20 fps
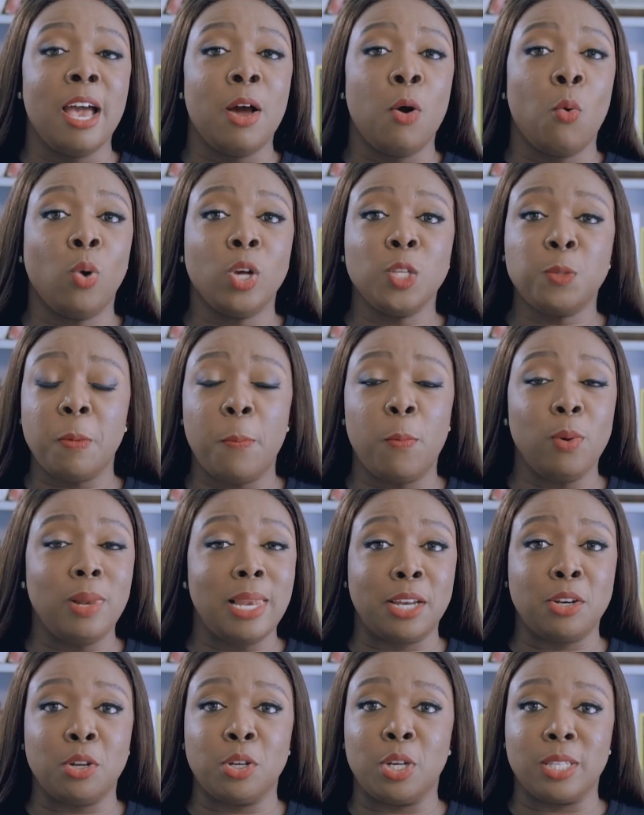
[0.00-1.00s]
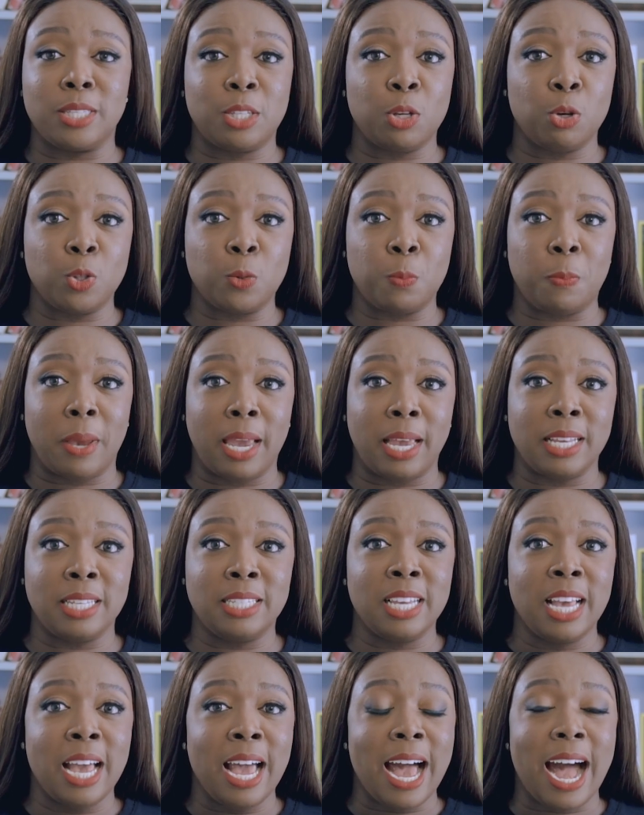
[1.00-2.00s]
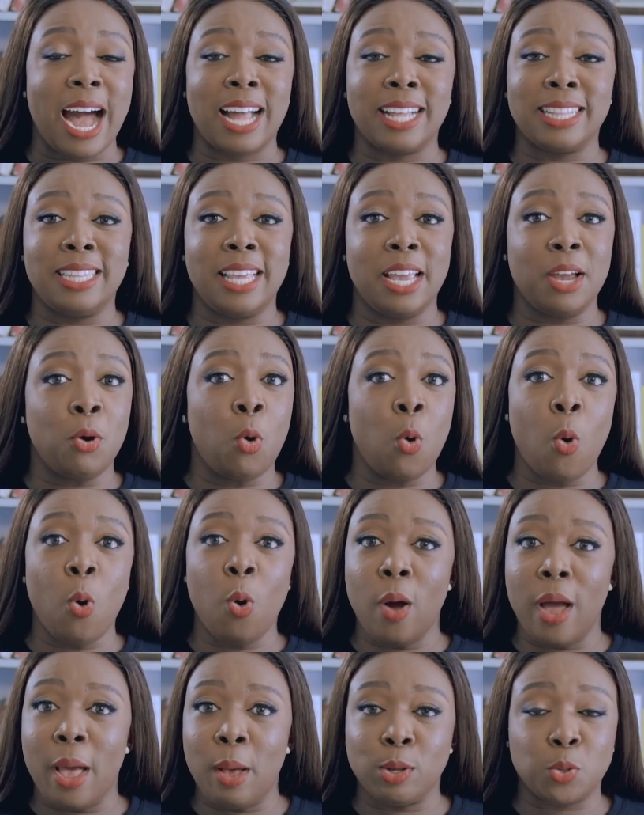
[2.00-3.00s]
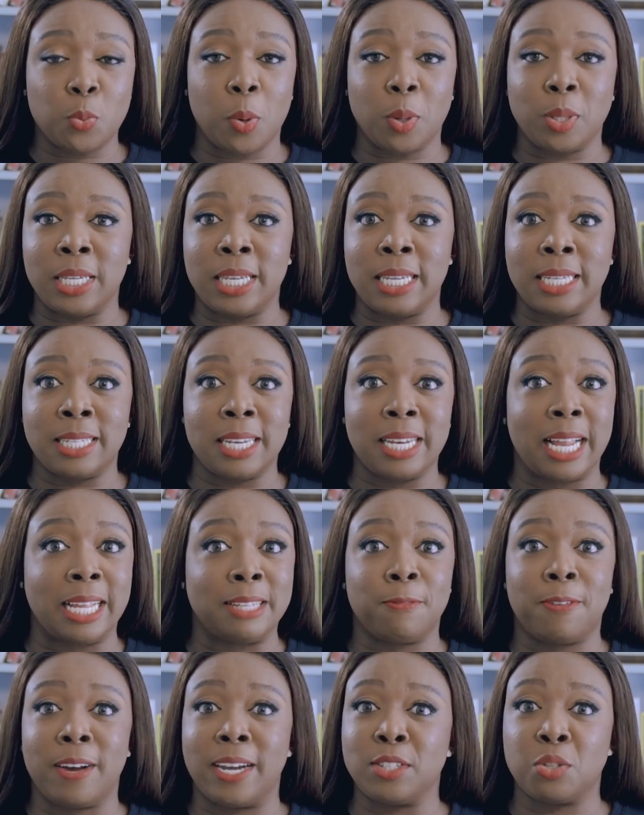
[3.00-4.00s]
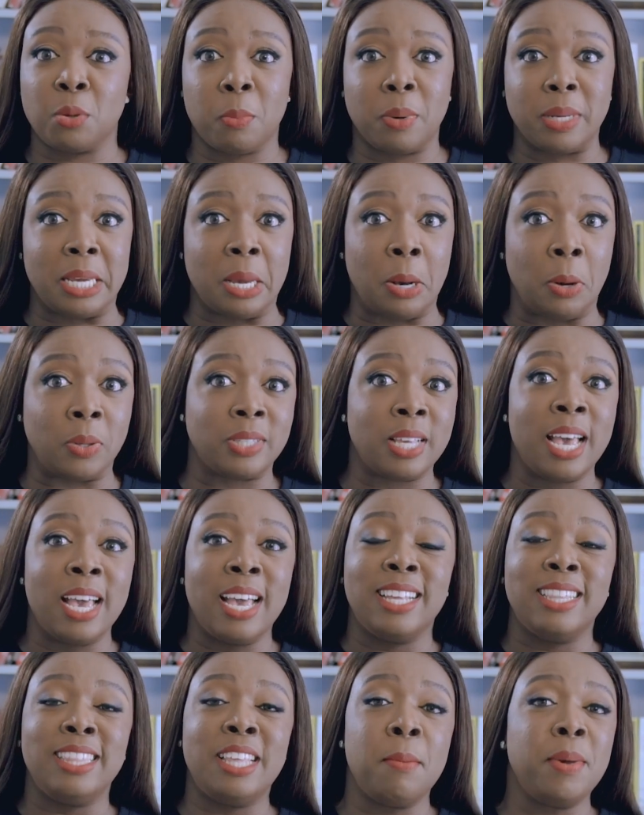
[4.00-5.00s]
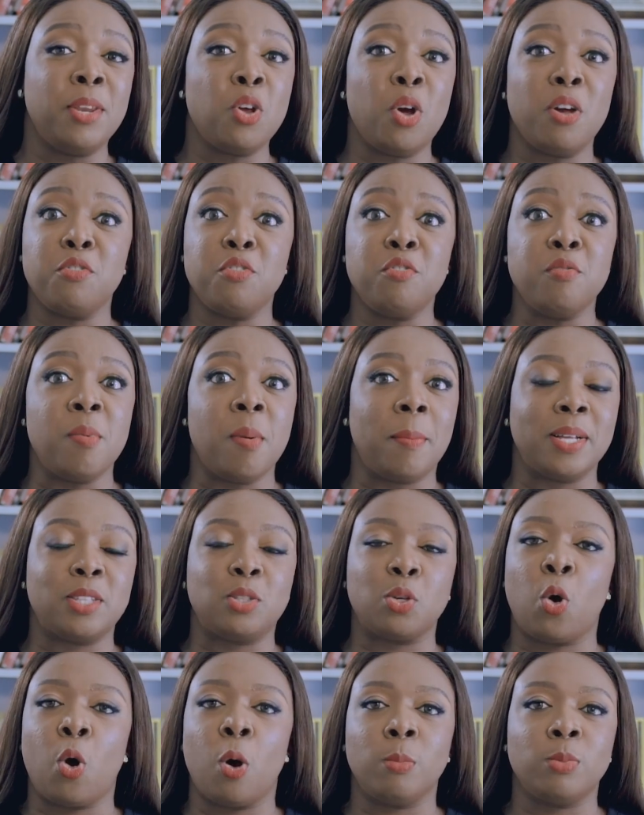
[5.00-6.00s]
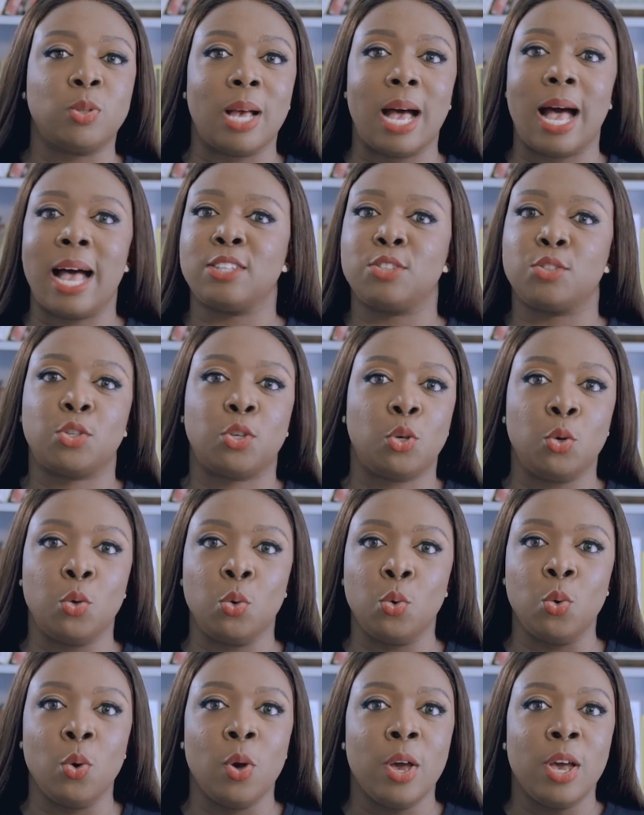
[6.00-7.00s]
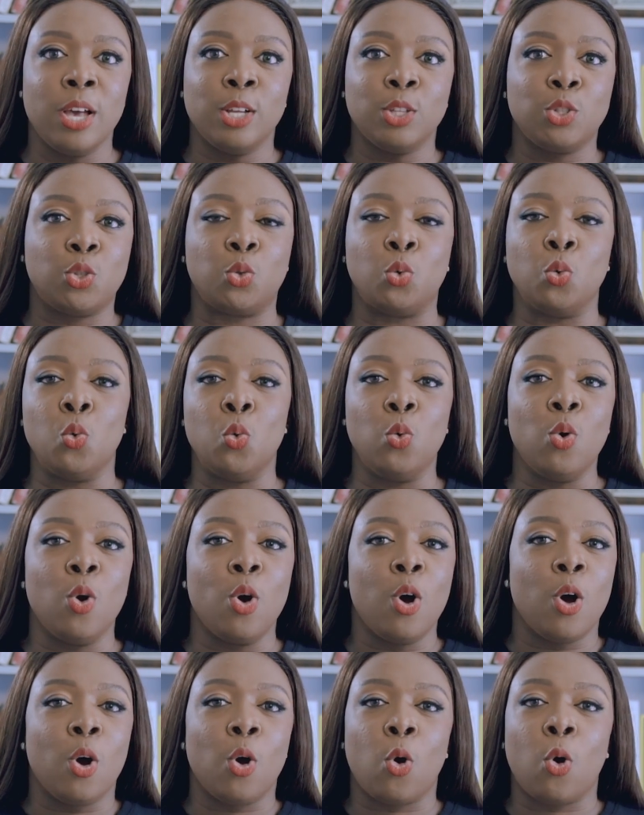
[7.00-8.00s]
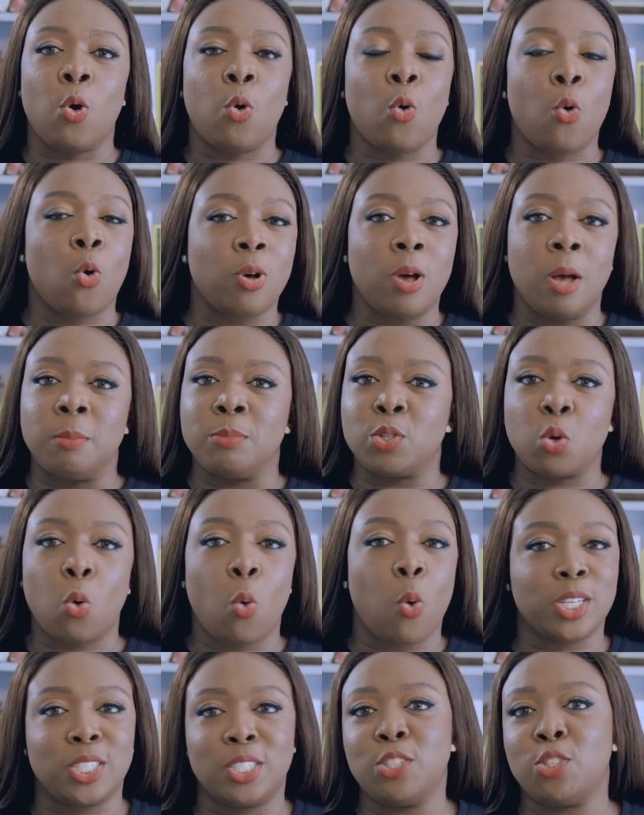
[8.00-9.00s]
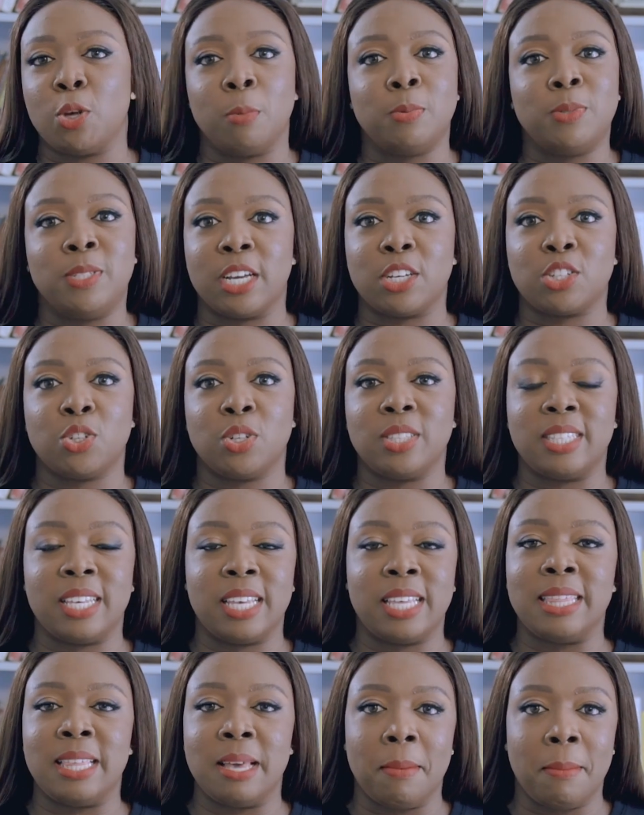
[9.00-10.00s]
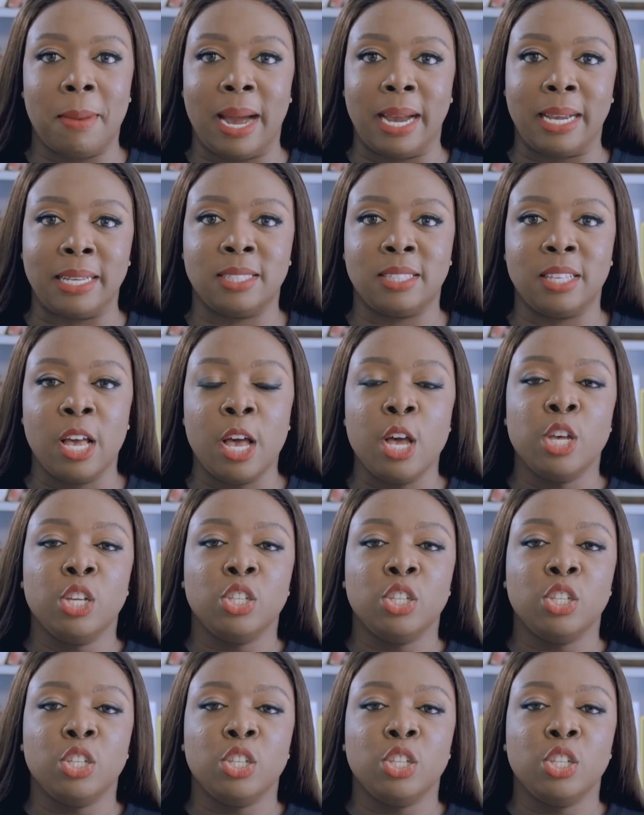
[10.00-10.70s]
once people land on your sales page and they go elsewhere on the internet and find somebody else, they may not even remember to come to ask you to squash these objections in their minds.